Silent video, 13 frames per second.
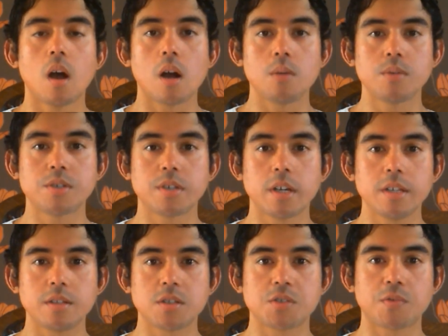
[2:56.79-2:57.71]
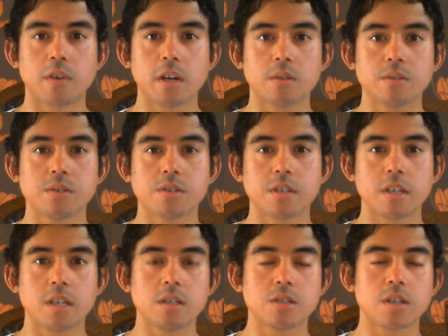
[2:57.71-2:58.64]
I would say that this fragrance
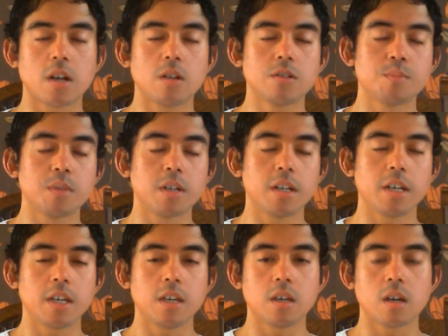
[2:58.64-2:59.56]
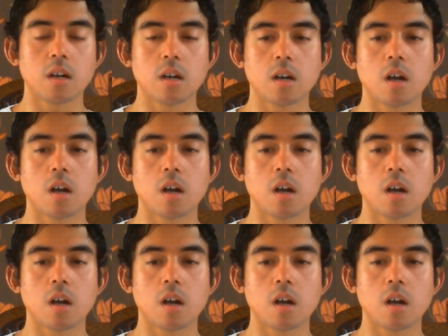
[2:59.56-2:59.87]
is ultimately uh,